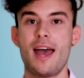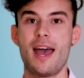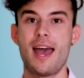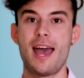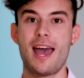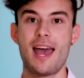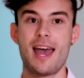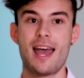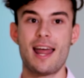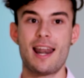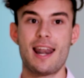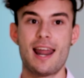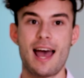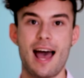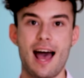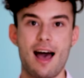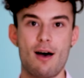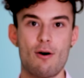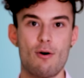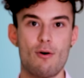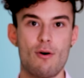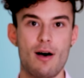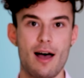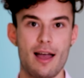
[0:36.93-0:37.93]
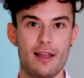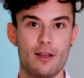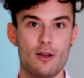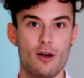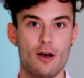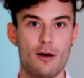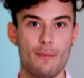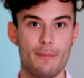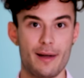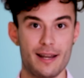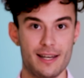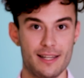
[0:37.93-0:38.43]
and how I
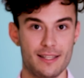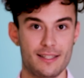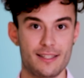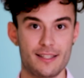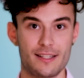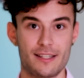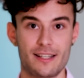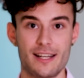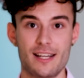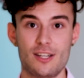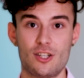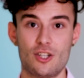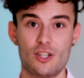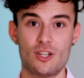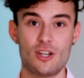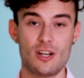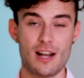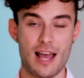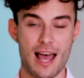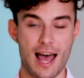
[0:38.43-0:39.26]
got my dissertation,